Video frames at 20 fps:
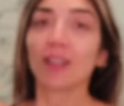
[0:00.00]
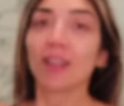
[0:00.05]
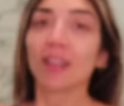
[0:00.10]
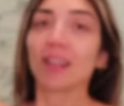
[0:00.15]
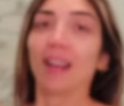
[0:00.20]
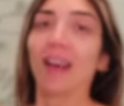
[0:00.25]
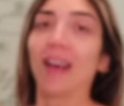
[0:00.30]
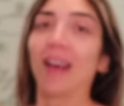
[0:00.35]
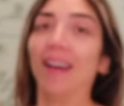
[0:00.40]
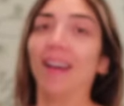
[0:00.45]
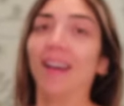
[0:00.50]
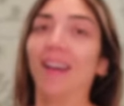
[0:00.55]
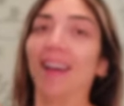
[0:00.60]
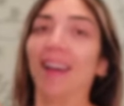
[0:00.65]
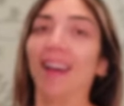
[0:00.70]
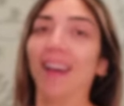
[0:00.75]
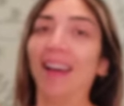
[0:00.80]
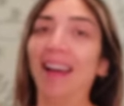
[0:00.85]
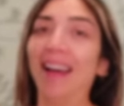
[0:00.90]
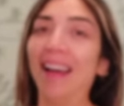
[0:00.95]
you hear that?
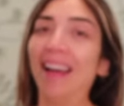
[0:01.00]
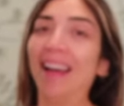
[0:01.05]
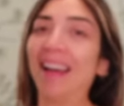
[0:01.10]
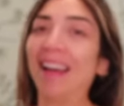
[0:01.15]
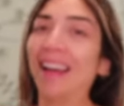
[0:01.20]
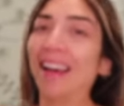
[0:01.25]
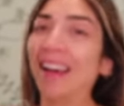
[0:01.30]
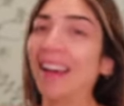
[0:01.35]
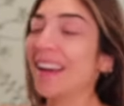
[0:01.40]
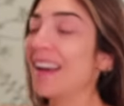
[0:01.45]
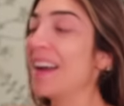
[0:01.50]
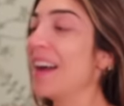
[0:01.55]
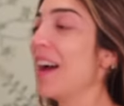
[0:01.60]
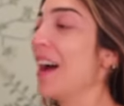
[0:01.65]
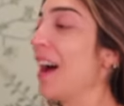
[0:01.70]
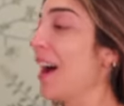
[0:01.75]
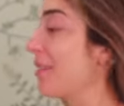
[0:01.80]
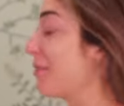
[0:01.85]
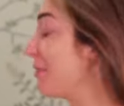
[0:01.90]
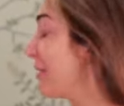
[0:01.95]

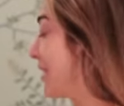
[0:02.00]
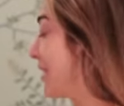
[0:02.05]
I'm